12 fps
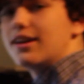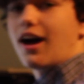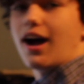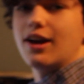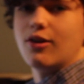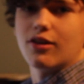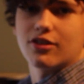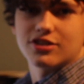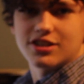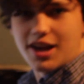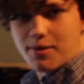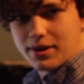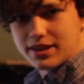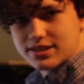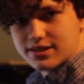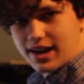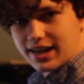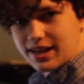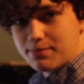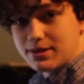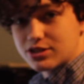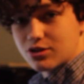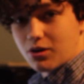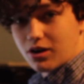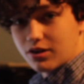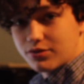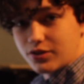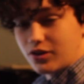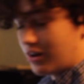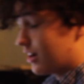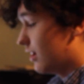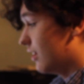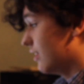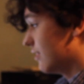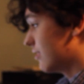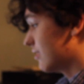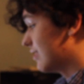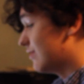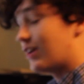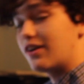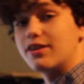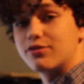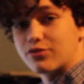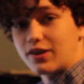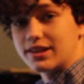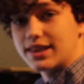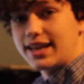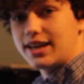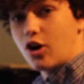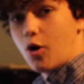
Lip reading: I don't understand why this guy can be so hurtful on a very friendly and